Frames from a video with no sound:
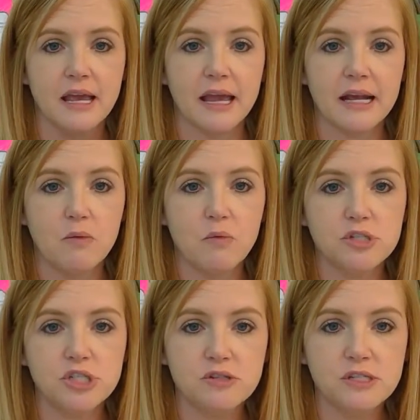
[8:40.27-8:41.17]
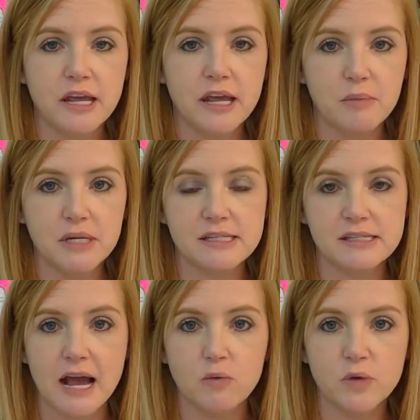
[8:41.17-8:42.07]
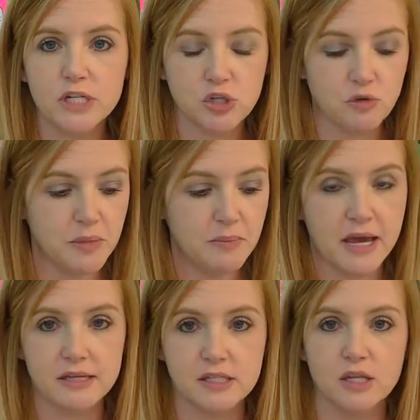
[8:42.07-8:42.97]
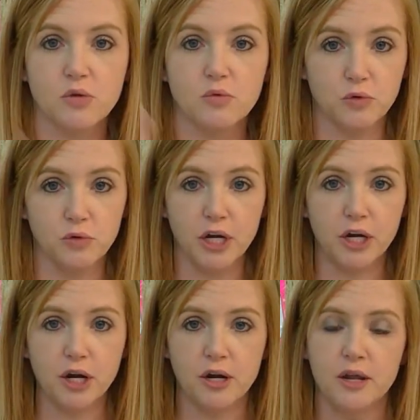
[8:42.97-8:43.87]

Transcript: and I want you to help me decide which tool will be best: ruler,